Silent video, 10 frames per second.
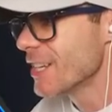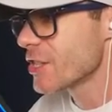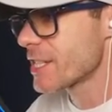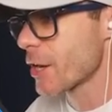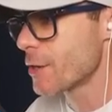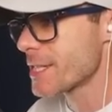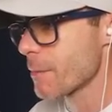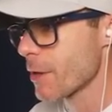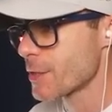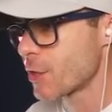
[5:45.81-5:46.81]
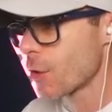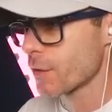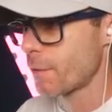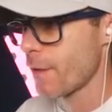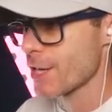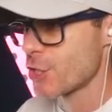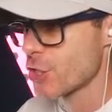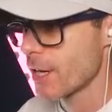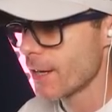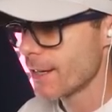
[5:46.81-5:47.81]
Just so, some of those cooked
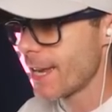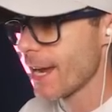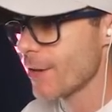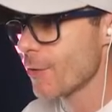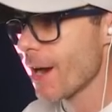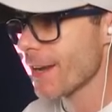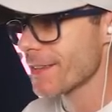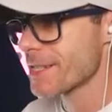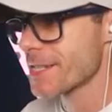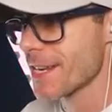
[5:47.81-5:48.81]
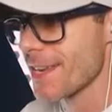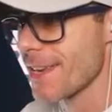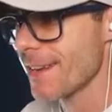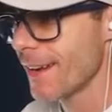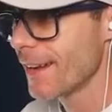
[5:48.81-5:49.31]
fish getting around the sea.